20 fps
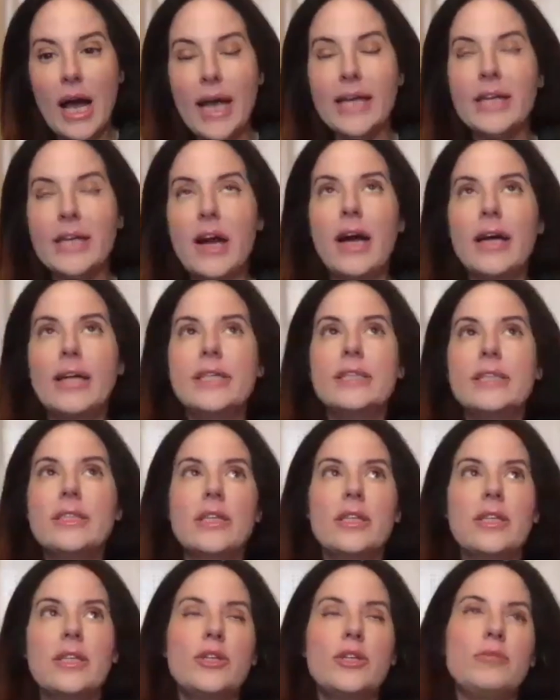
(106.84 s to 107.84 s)
I got
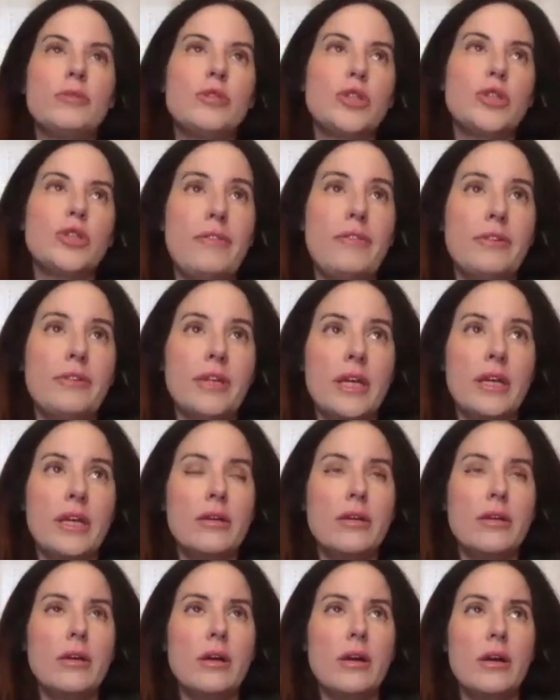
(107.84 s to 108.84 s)
into human
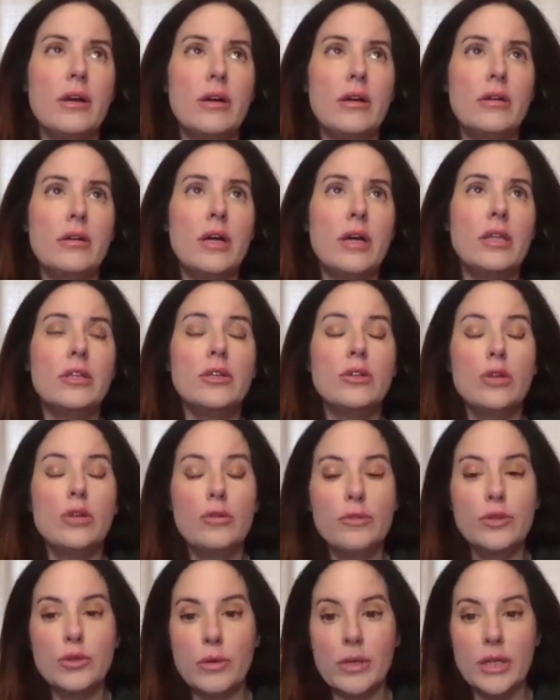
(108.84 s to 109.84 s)
trafficking a little over
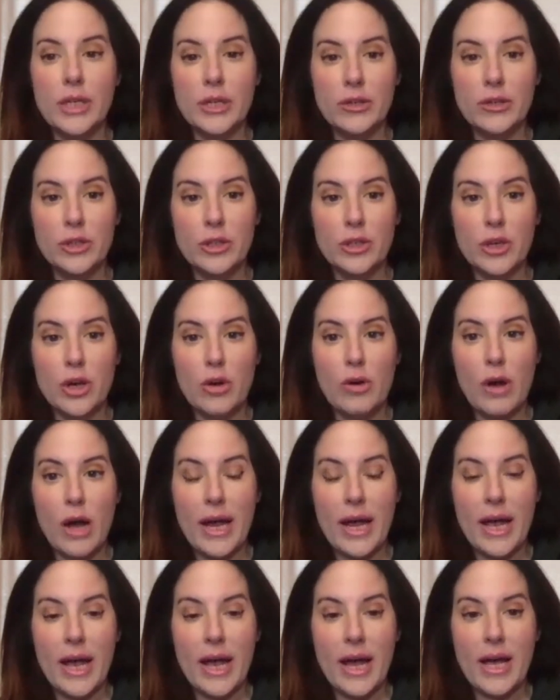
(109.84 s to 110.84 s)
20 years ago. I
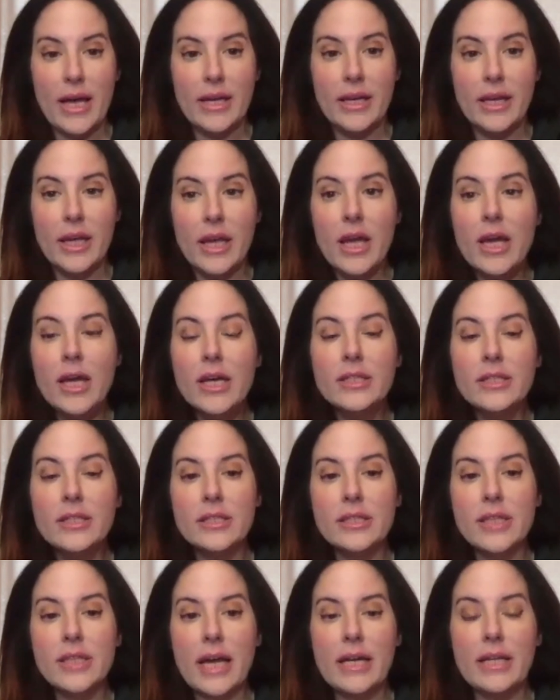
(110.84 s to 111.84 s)
had
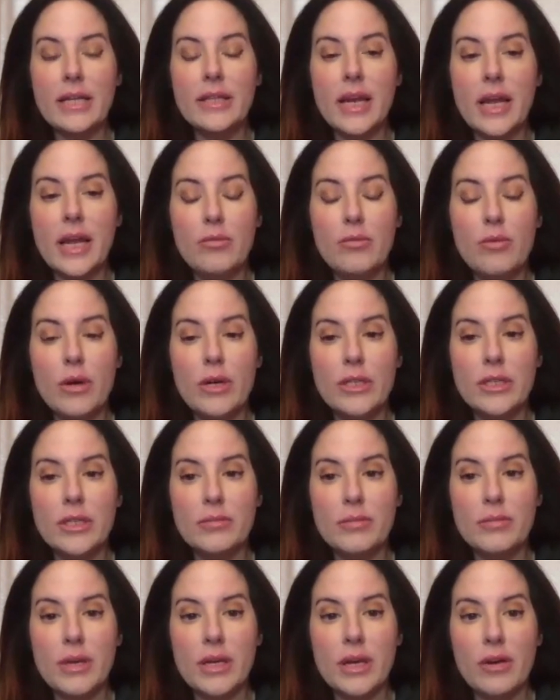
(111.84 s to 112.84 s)
decided that I wanted to
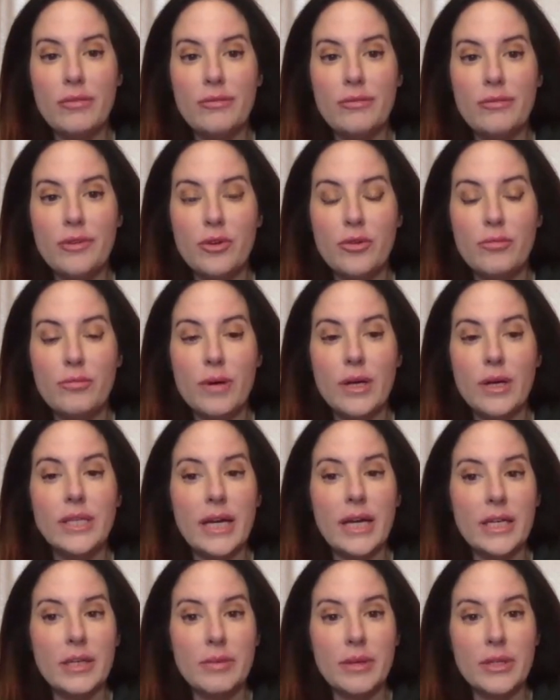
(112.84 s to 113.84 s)
make a film, a
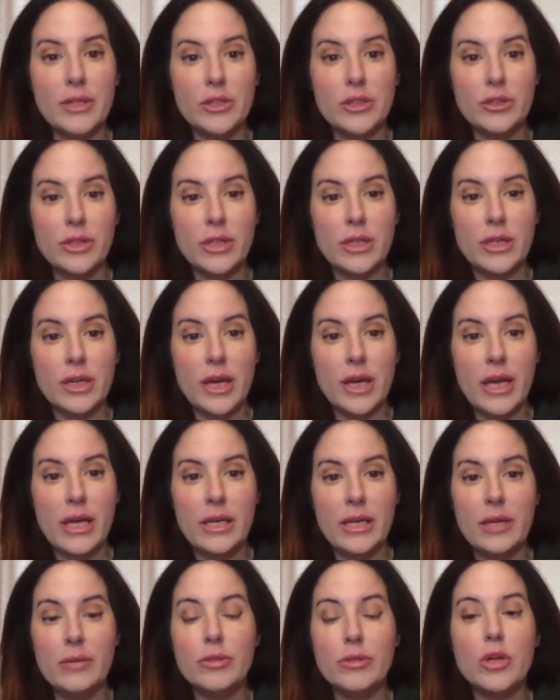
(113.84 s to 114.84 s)
documentary, and
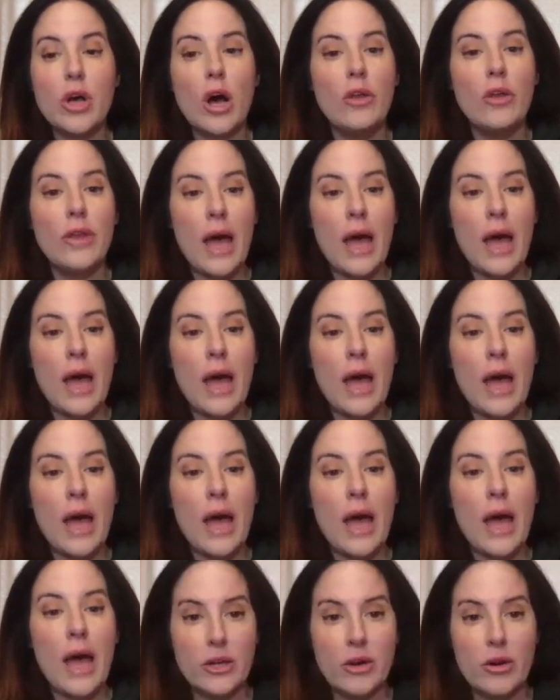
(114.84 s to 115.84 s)
it was called Not in
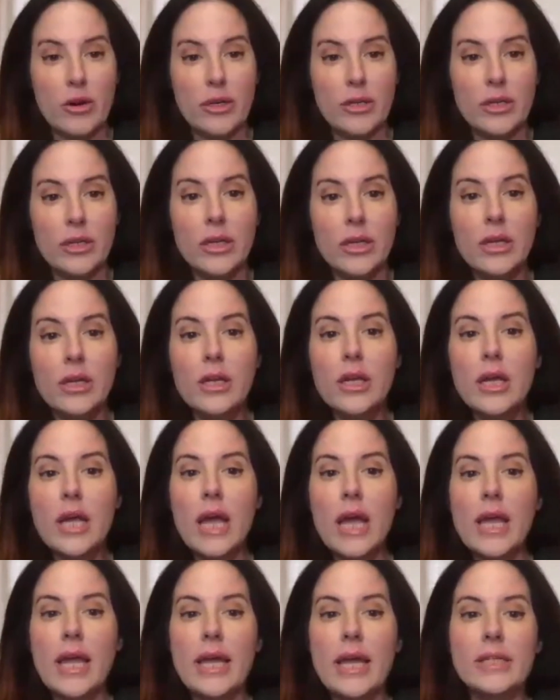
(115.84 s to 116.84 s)
My Backyard.
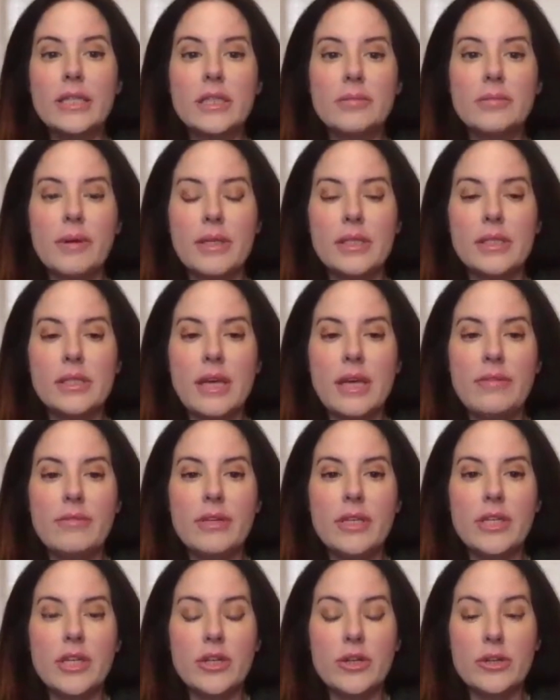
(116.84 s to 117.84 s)
And I had spent
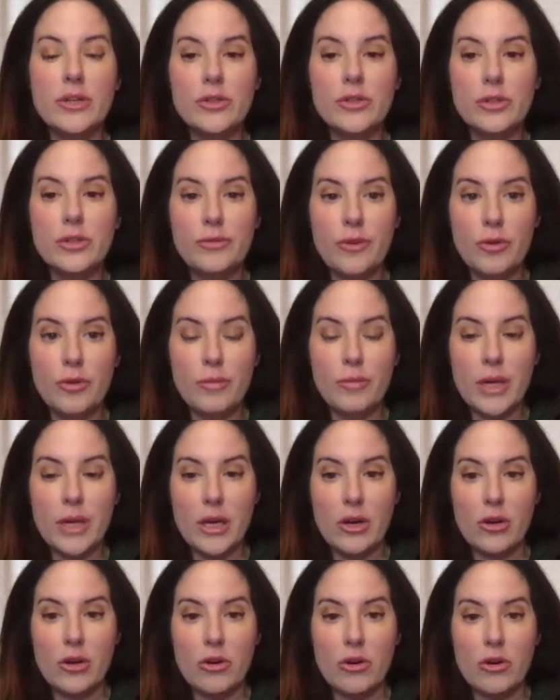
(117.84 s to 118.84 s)
7 years filming
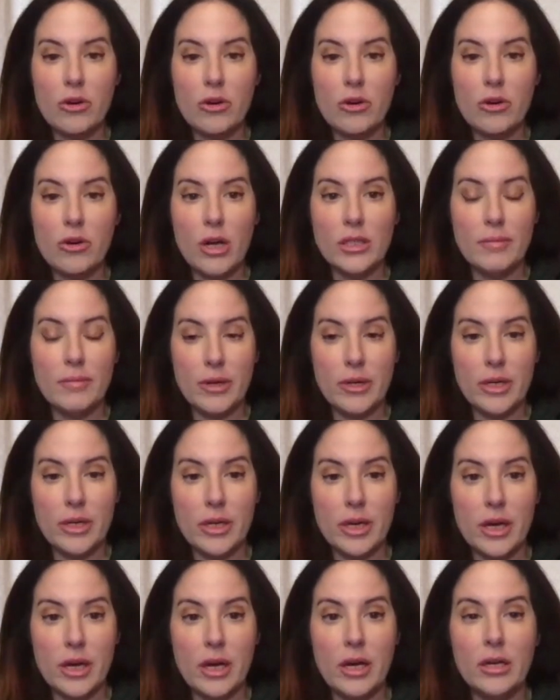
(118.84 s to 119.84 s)
across
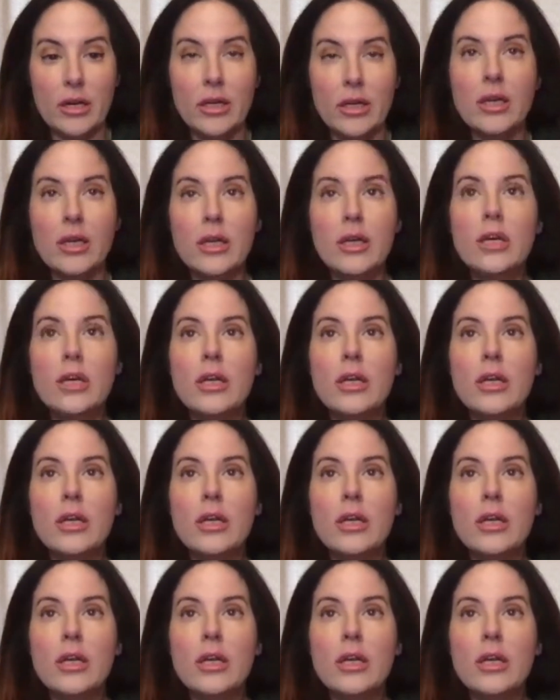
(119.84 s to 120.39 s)
America